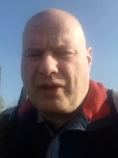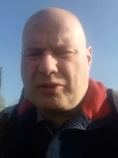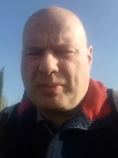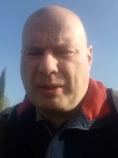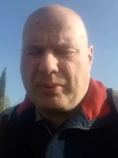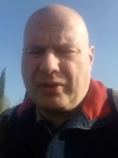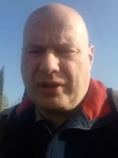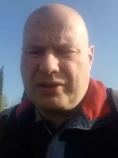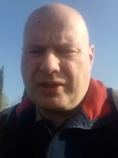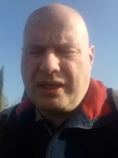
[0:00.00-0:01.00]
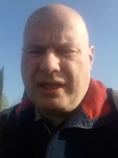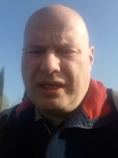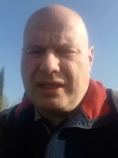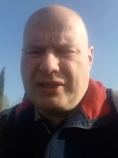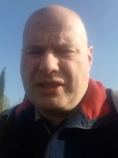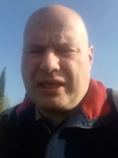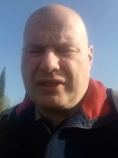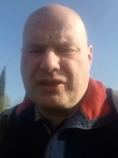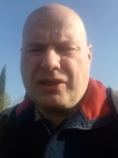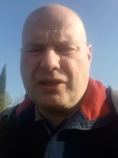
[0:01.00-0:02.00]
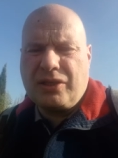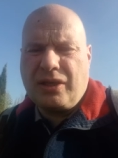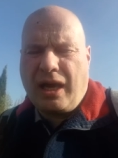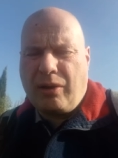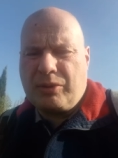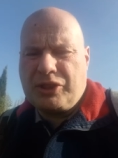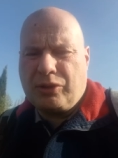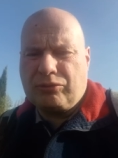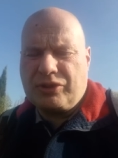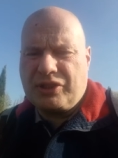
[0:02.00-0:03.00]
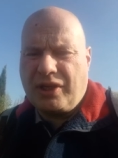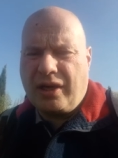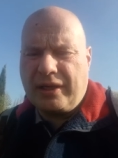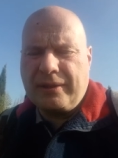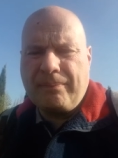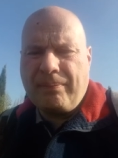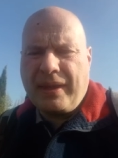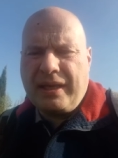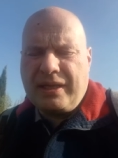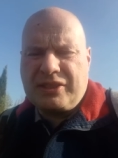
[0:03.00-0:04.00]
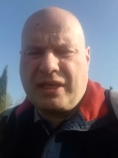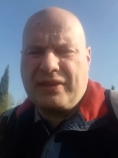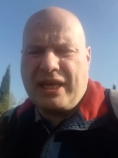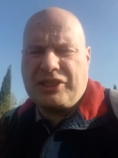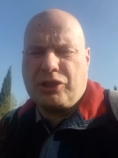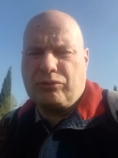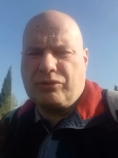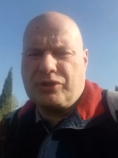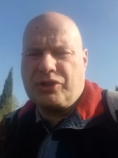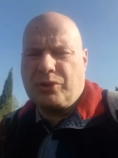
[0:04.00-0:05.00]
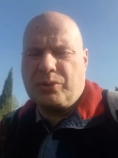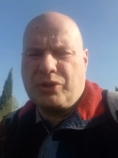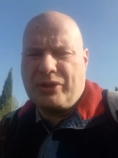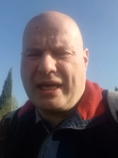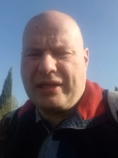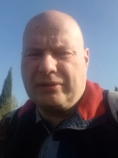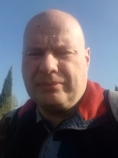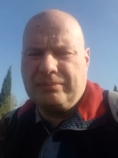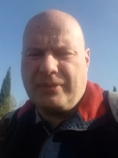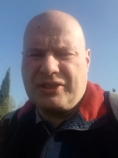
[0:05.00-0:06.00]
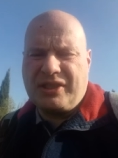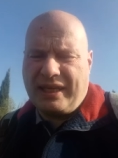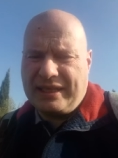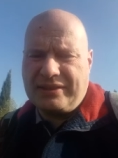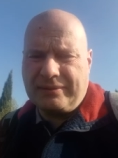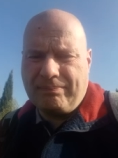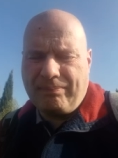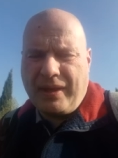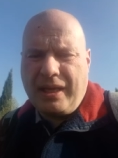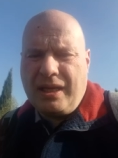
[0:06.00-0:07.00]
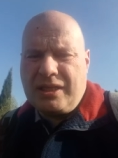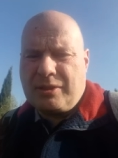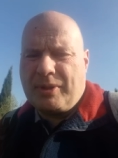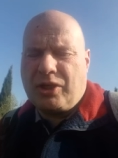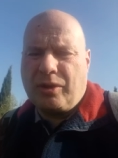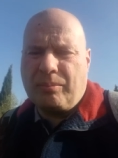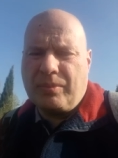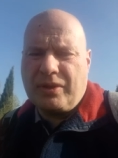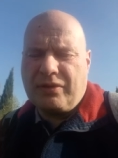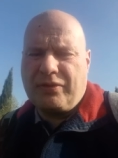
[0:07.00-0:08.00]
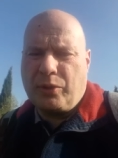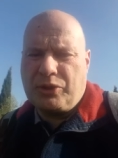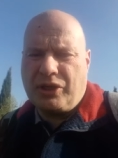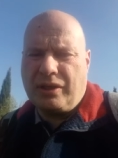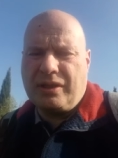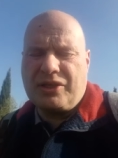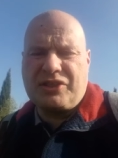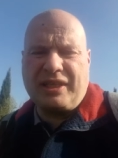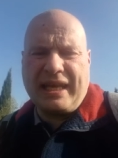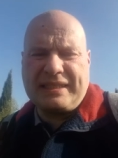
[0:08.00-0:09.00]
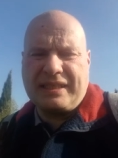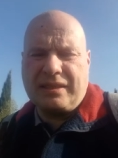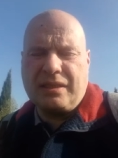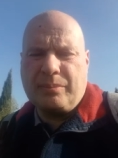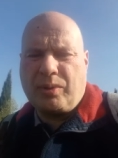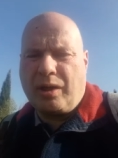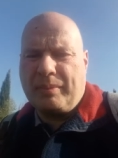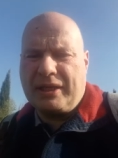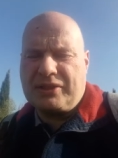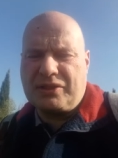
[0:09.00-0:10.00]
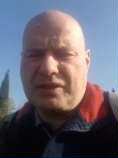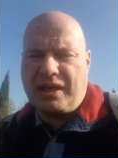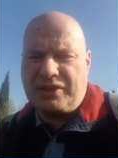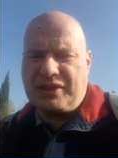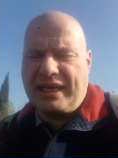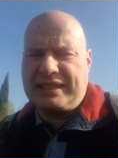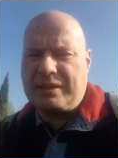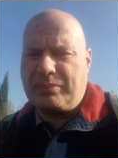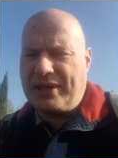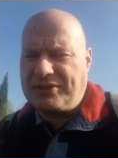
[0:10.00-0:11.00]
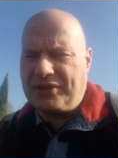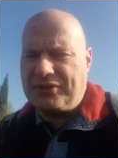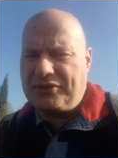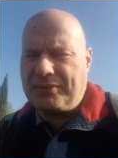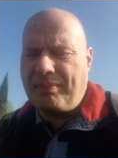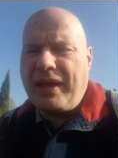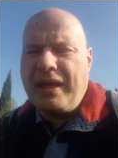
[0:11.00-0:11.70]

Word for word: of those people that send our children to die, send their children to, to Yale and to Eton to become the future selected prime ministers and selected presidents.